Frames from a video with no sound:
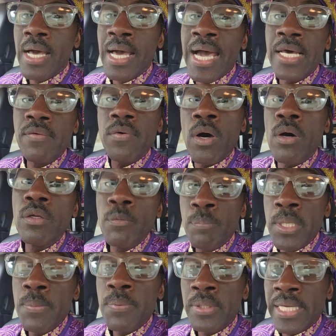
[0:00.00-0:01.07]
out of all the
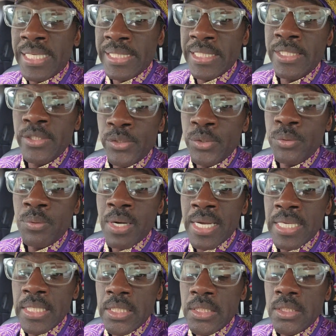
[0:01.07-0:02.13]
people that didn't do
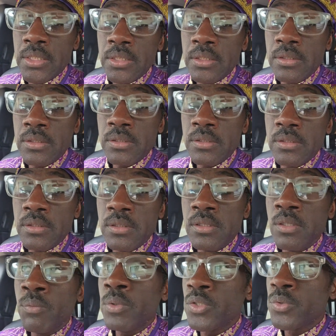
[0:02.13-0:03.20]
right
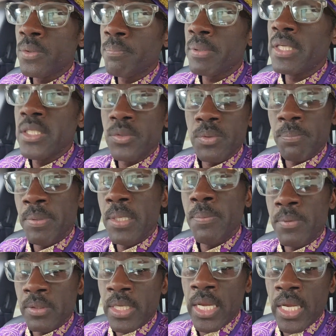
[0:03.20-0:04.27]
was replaced with
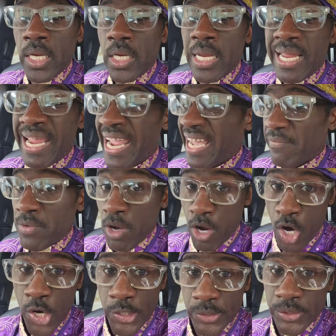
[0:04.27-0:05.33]
people that have a
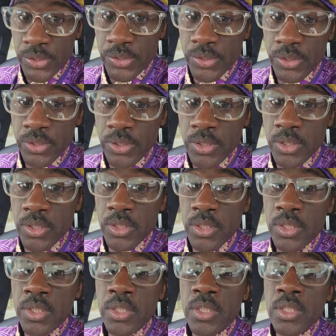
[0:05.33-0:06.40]
heart.
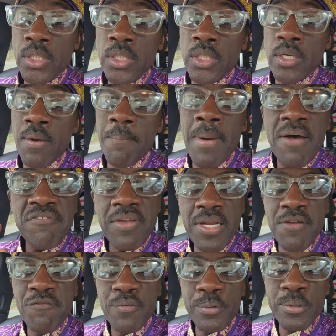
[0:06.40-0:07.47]

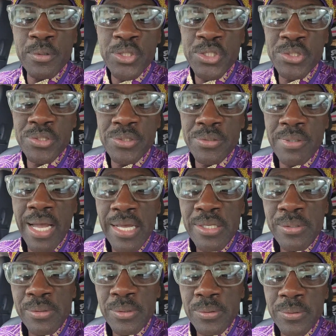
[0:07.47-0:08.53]
Maferefun, how
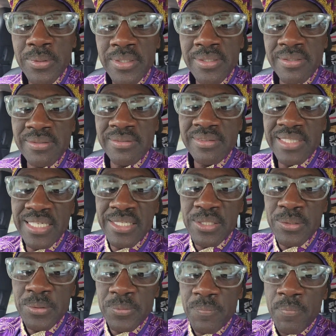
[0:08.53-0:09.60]
you doing? Thank
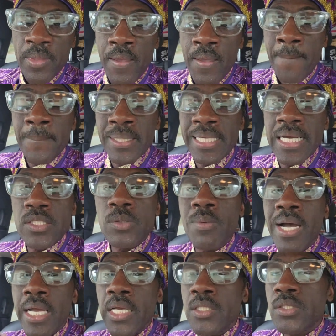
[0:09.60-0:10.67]
you. But that's
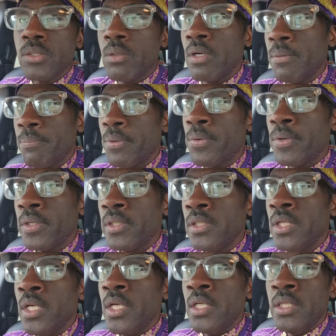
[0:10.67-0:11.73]
why it's so important
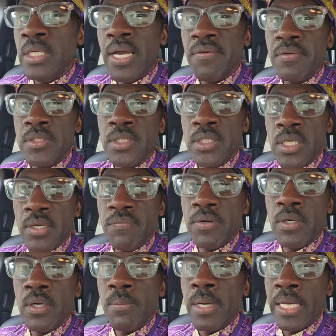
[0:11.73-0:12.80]
never to give
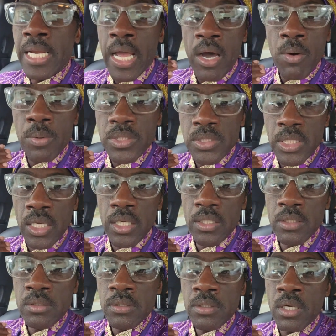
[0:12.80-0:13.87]
up. And I always say,
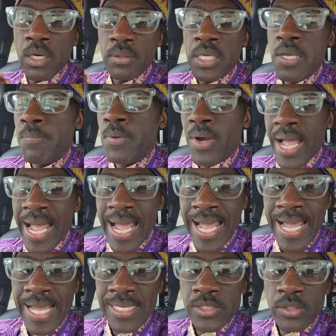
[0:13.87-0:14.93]
keep your
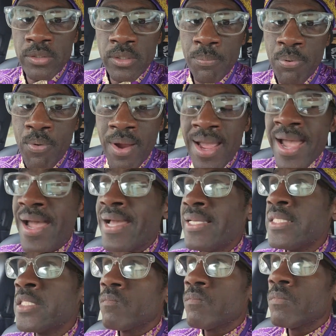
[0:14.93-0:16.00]
eyes on the
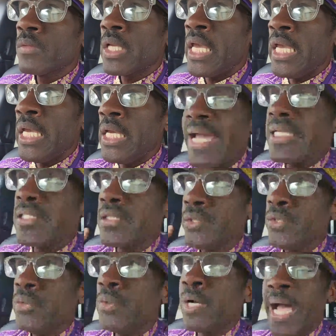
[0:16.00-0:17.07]
prize. And it has to
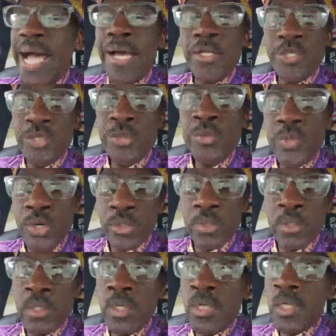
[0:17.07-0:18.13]
do with how you
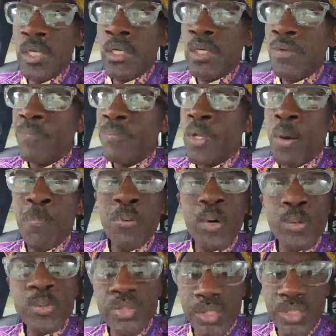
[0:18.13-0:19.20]
gonna
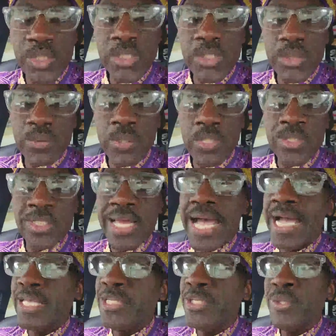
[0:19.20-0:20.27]
approach the situation, how
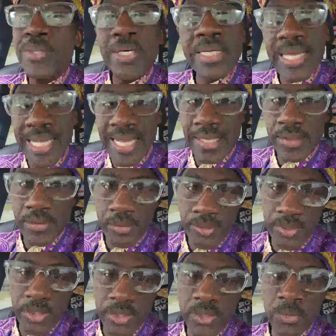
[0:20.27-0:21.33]
you're gonna handle the
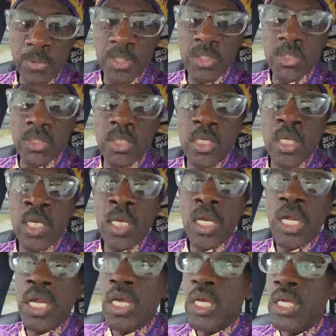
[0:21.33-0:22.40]
situation.
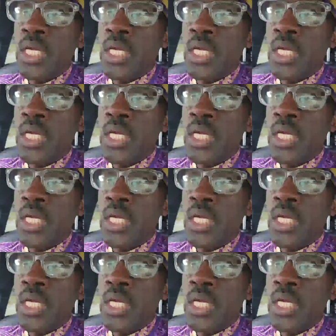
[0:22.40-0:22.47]
And